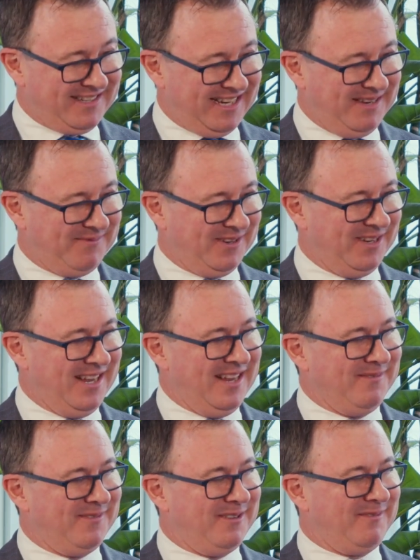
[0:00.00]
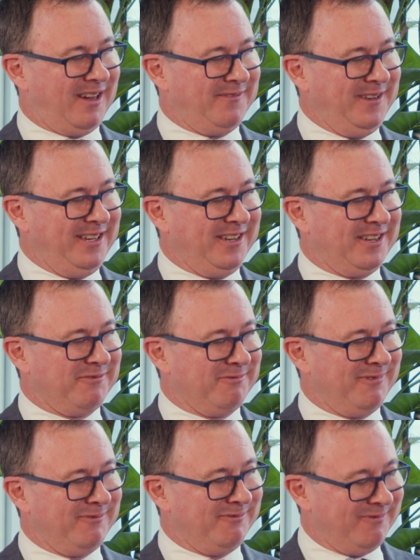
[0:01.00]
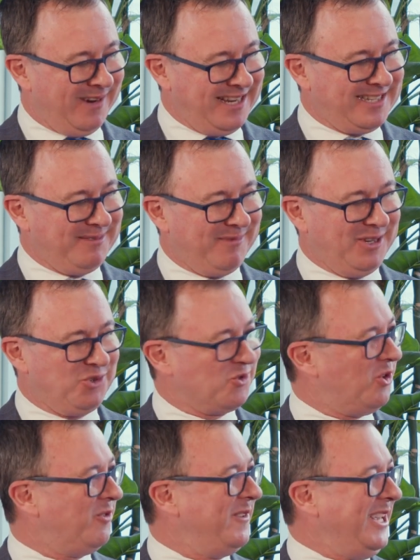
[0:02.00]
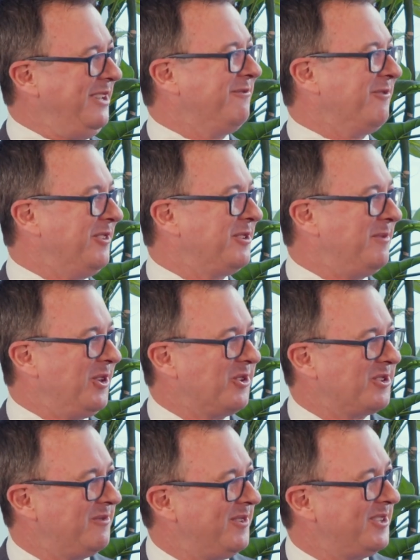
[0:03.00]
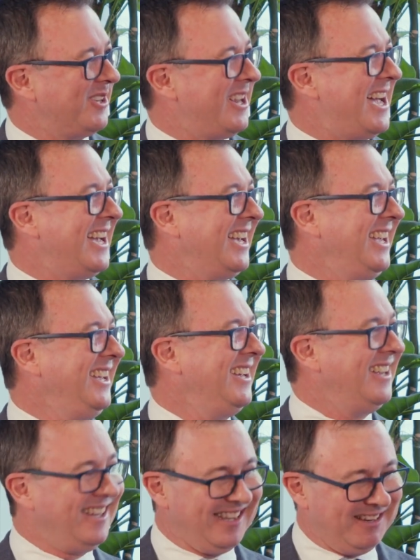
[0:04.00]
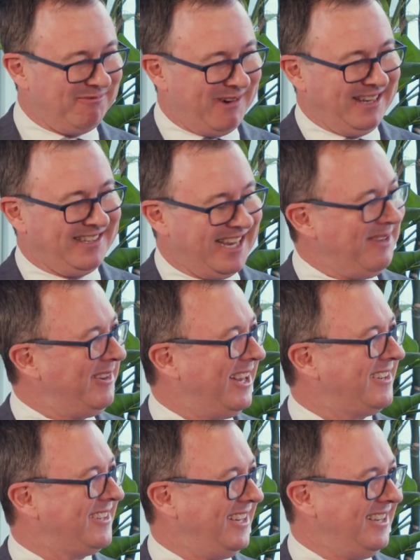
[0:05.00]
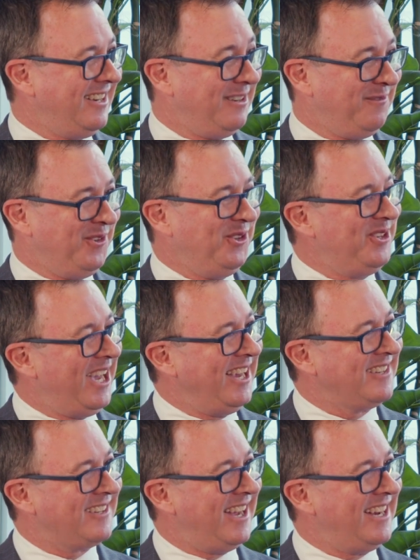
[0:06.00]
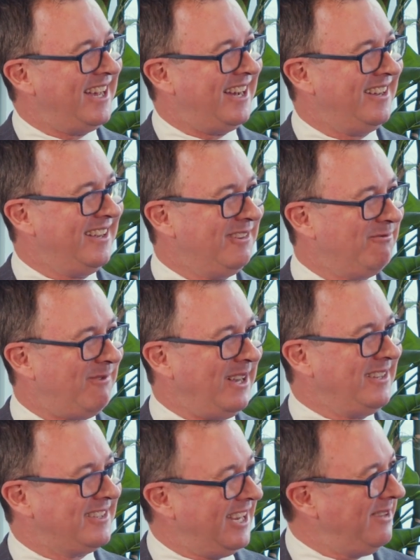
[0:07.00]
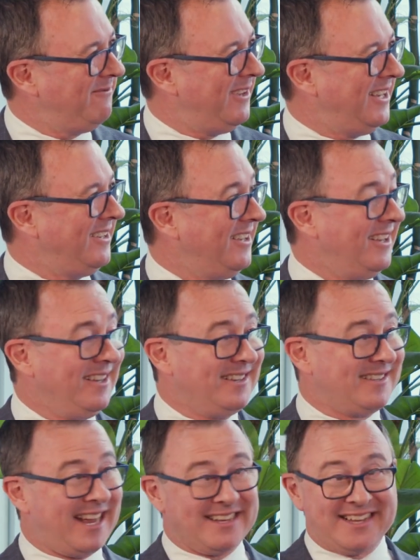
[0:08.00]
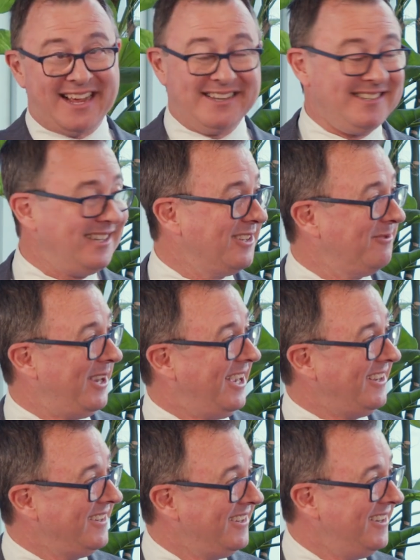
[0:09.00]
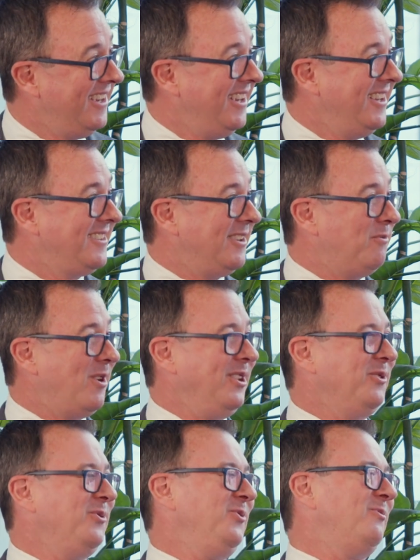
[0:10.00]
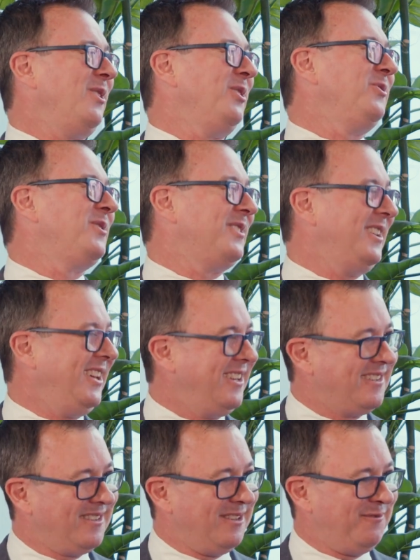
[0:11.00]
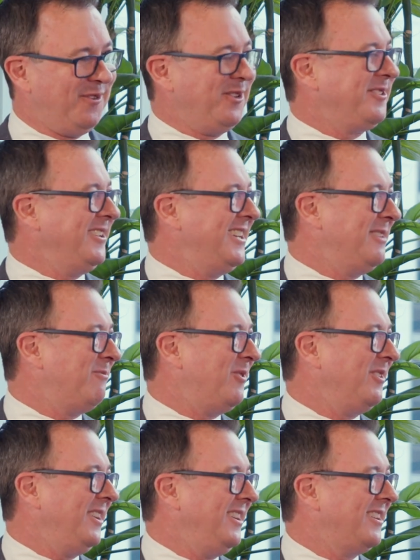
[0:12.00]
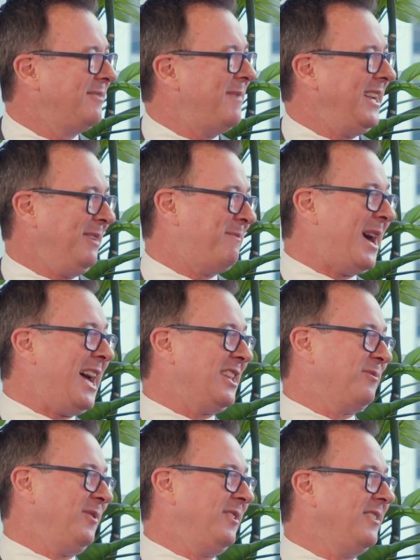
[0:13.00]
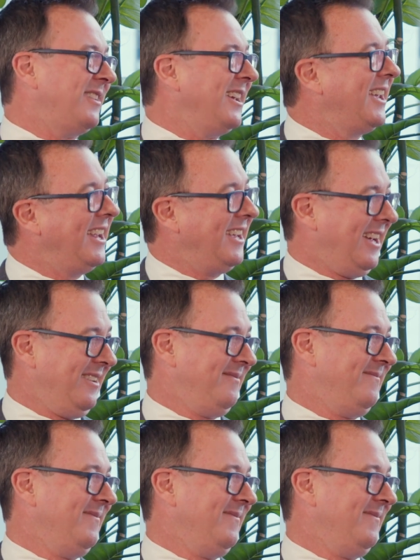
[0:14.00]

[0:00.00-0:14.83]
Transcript: team, but I think you can reasonably draw the inference because of a delay. The one team gets in, and a few days later, one team then starts hunting around. So what you'll see is the first thing they want is as many passwords as they can get.